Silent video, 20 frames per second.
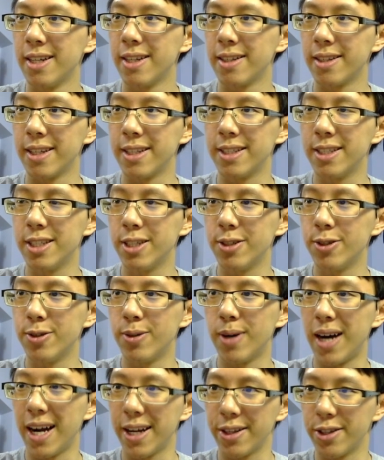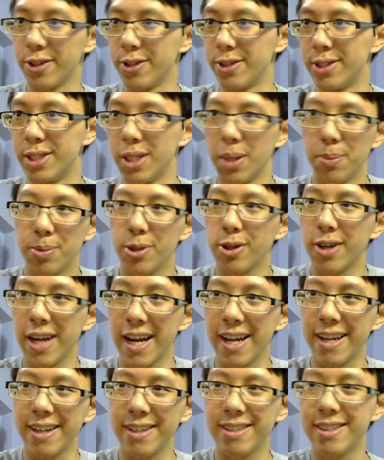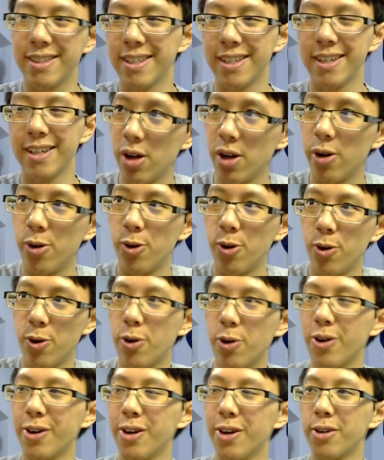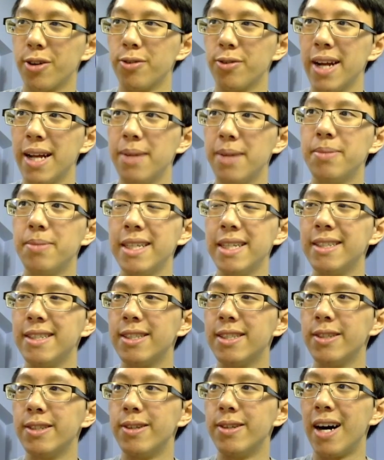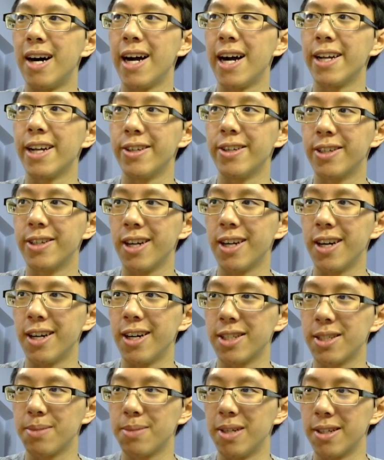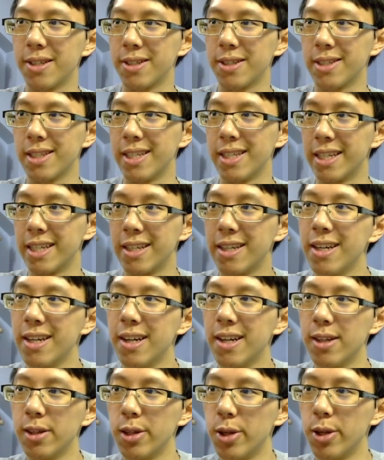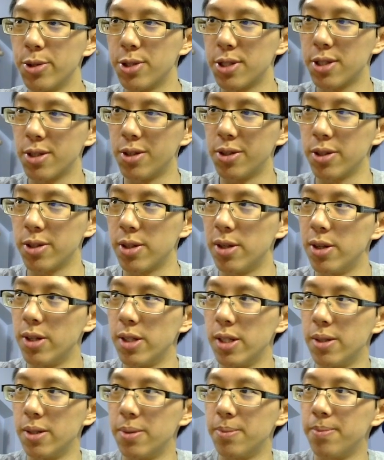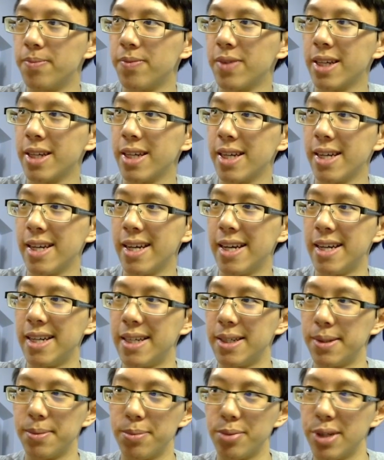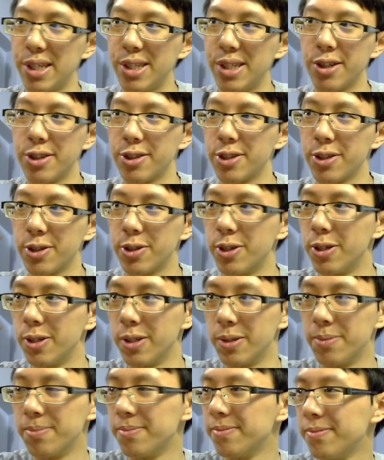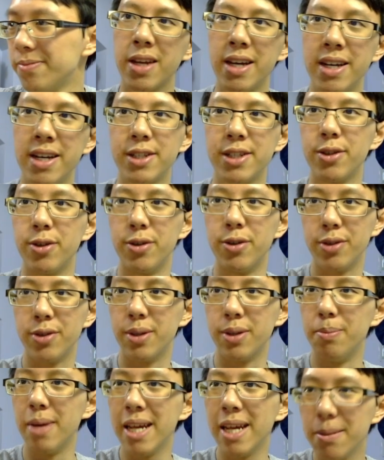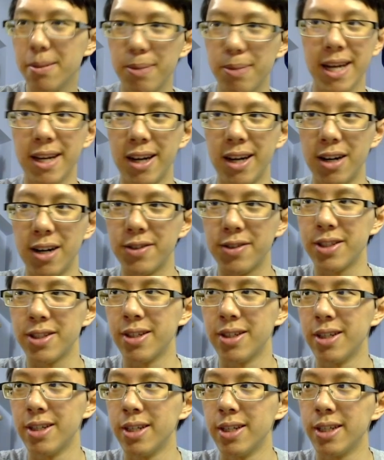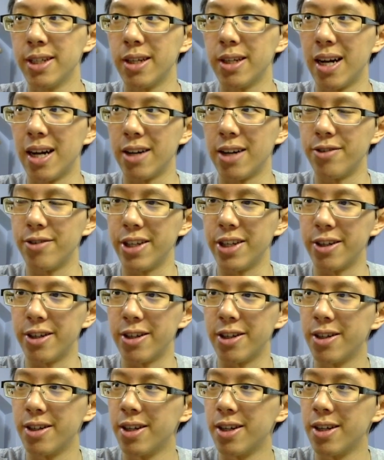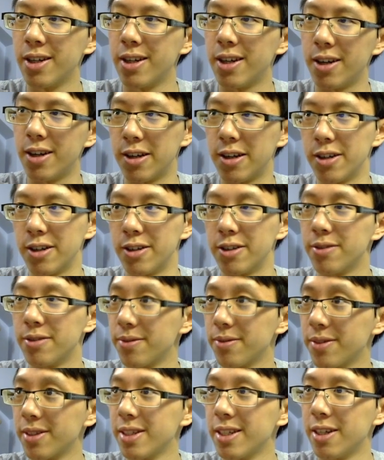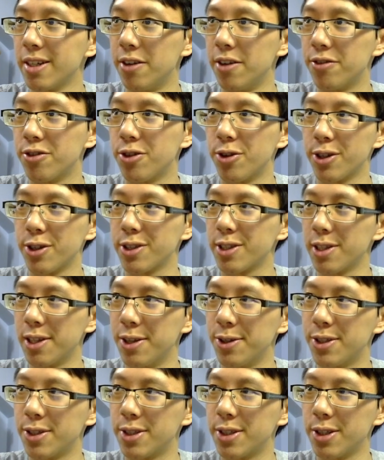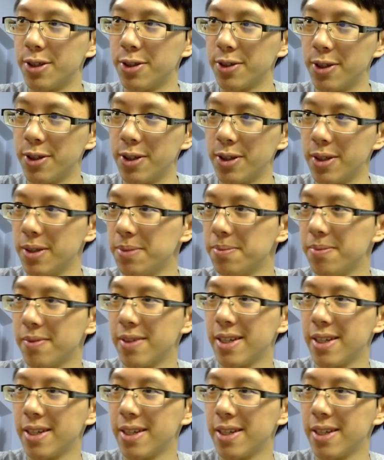lets you either dump your hand or ramp into higher cost spells like Lodestone Golem and Precursor Golem. So the main payoffs you have here are, of course, Lodestone Golem,